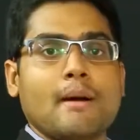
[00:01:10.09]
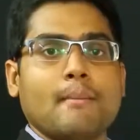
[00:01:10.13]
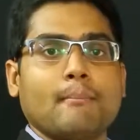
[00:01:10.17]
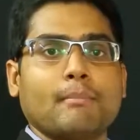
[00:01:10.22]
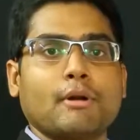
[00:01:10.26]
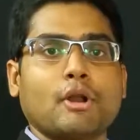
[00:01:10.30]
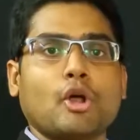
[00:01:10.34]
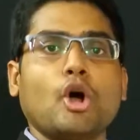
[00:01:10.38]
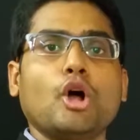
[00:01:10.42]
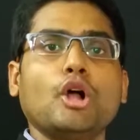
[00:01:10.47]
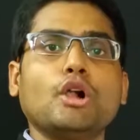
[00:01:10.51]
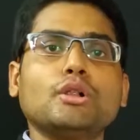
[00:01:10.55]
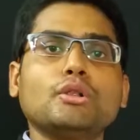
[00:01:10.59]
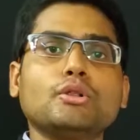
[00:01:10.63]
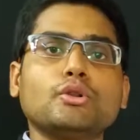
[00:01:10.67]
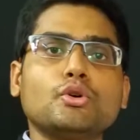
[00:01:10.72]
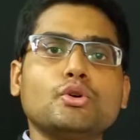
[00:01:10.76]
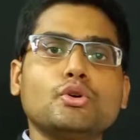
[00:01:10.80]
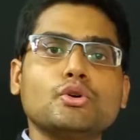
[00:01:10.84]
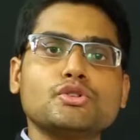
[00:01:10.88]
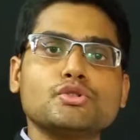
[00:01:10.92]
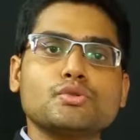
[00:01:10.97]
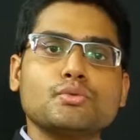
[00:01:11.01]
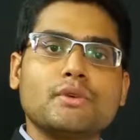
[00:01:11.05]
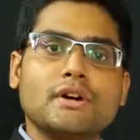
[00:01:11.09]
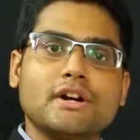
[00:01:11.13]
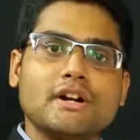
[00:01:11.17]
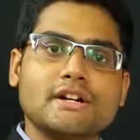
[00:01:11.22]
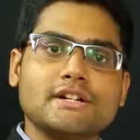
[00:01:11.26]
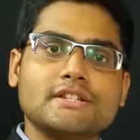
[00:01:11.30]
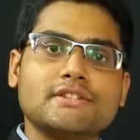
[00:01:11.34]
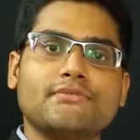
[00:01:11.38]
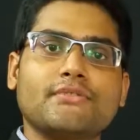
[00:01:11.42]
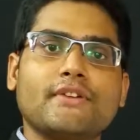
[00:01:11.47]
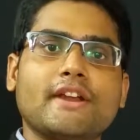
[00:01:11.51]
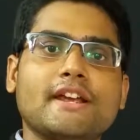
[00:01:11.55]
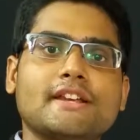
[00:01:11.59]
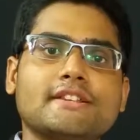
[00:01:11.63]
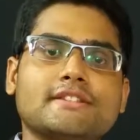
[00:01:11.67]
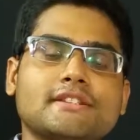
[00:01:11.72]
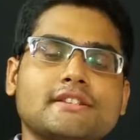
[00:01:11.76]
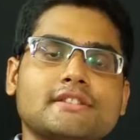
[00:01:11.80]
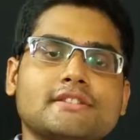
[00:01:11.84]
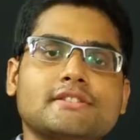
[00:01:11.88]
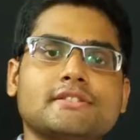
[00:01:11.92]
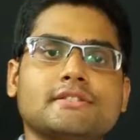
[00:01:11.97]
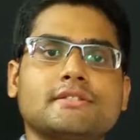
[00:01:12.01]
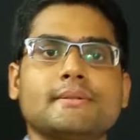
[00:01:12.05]
but all those words,
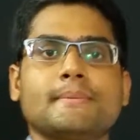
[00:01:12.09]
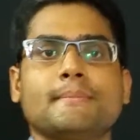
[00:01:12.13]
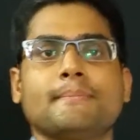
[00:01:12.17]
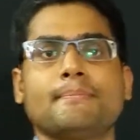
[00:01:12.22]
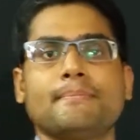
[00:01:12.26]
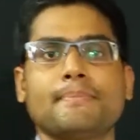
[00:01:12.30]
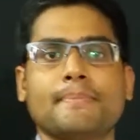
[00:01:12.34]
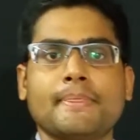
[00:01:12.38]
phrases